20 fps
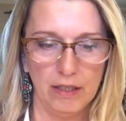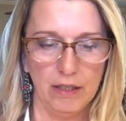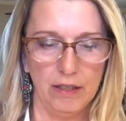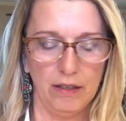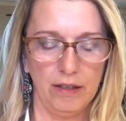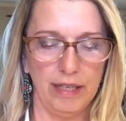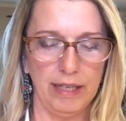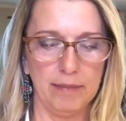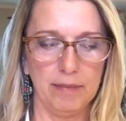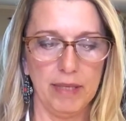All
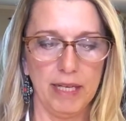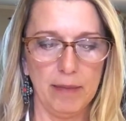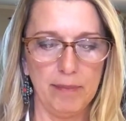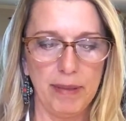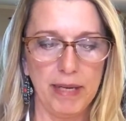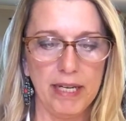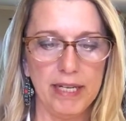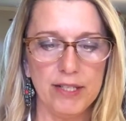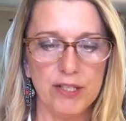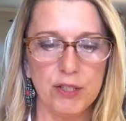right, a
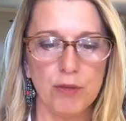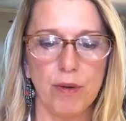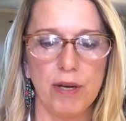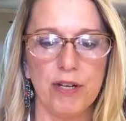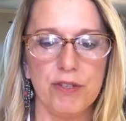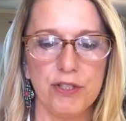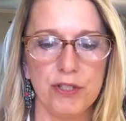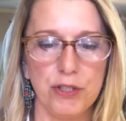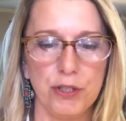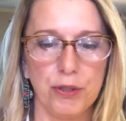Punnett square
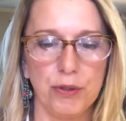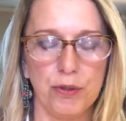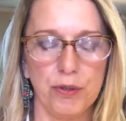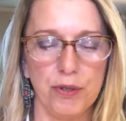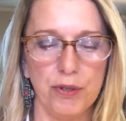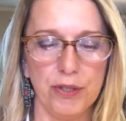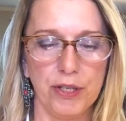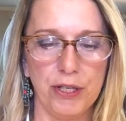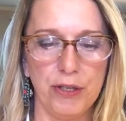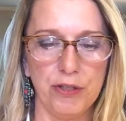is a
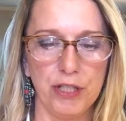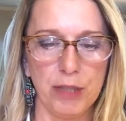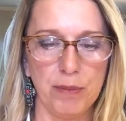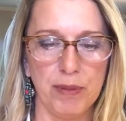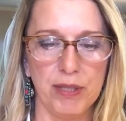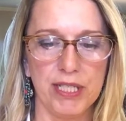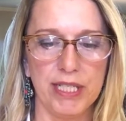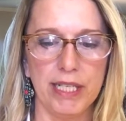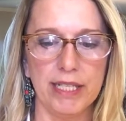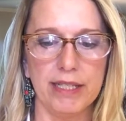tool used to
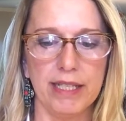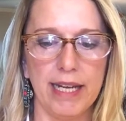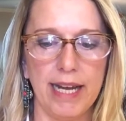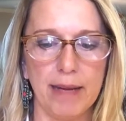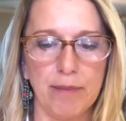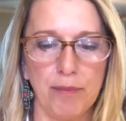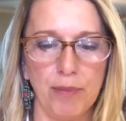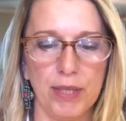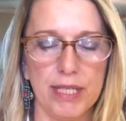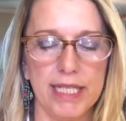
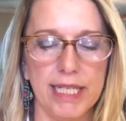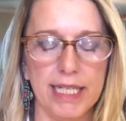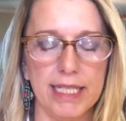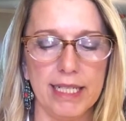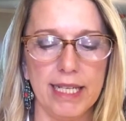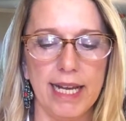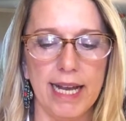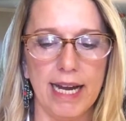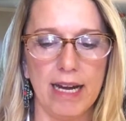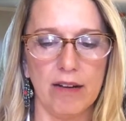predict
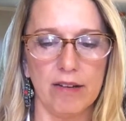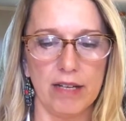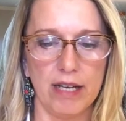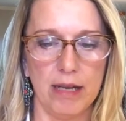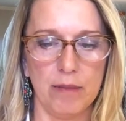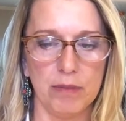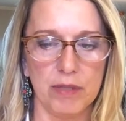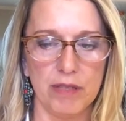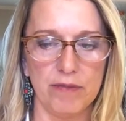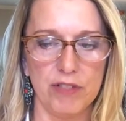the
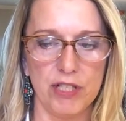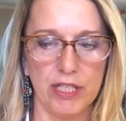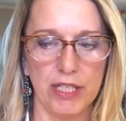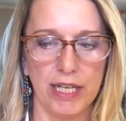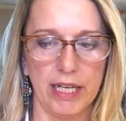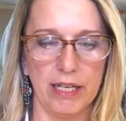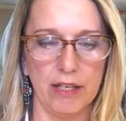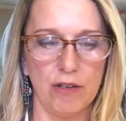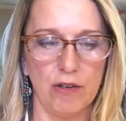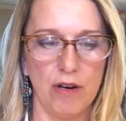outcomes of
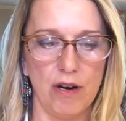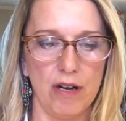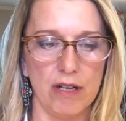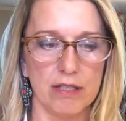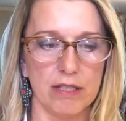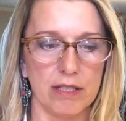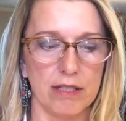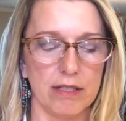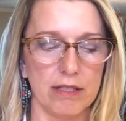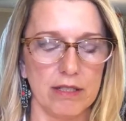genetic
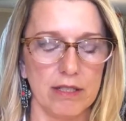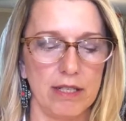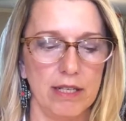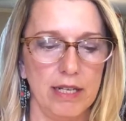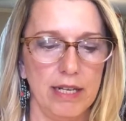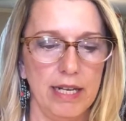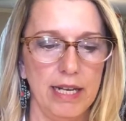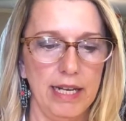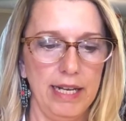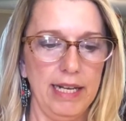crosses.
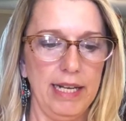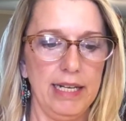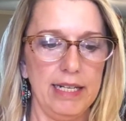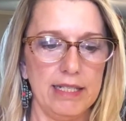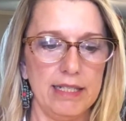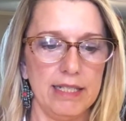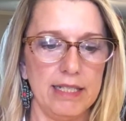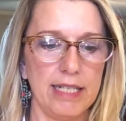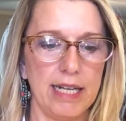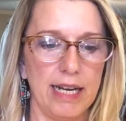It
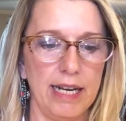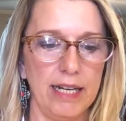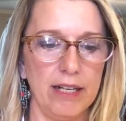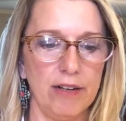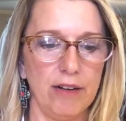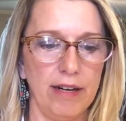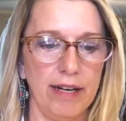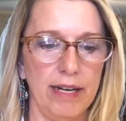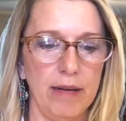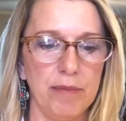is a
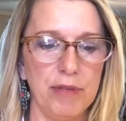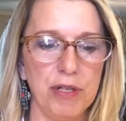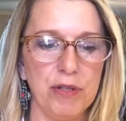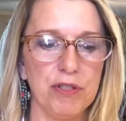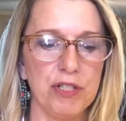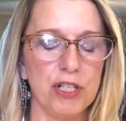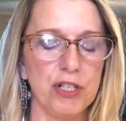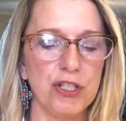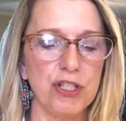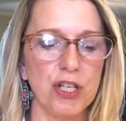diagram
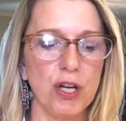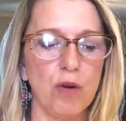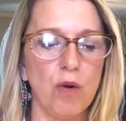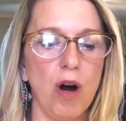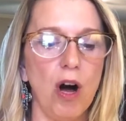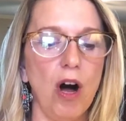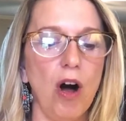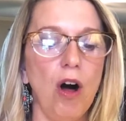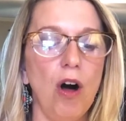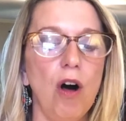used to show
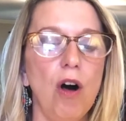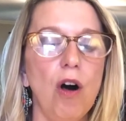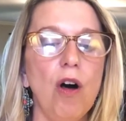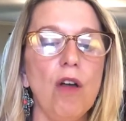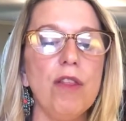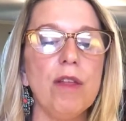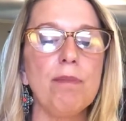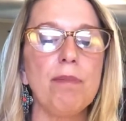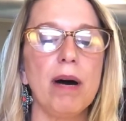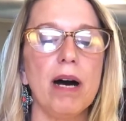
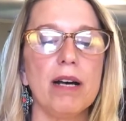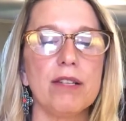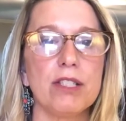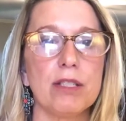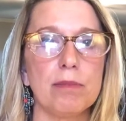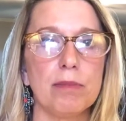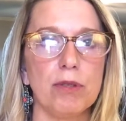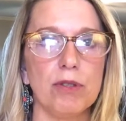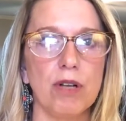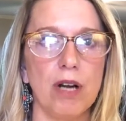all the
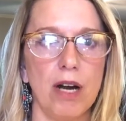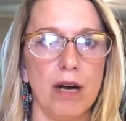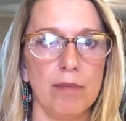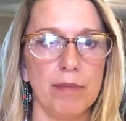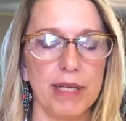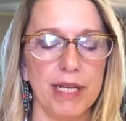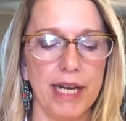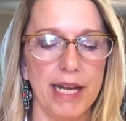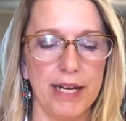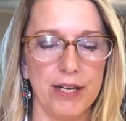possible
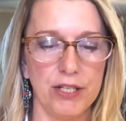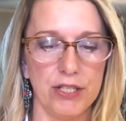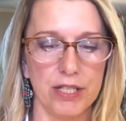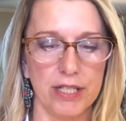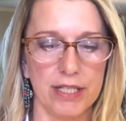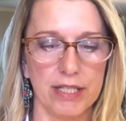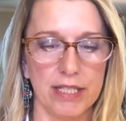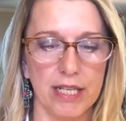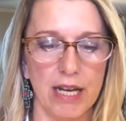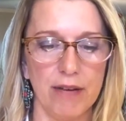
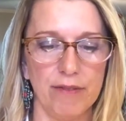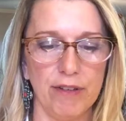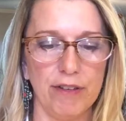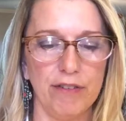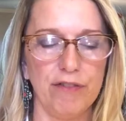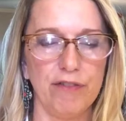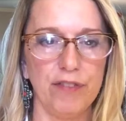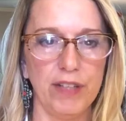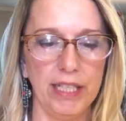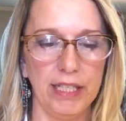combinations of a
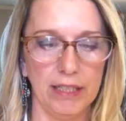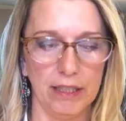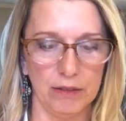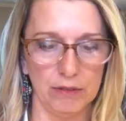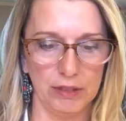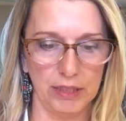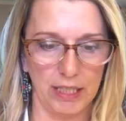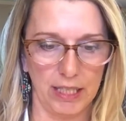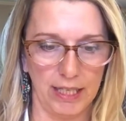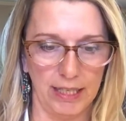
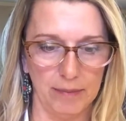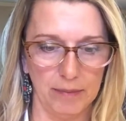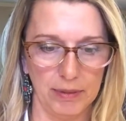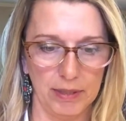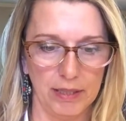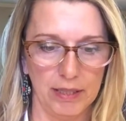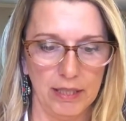phenotype.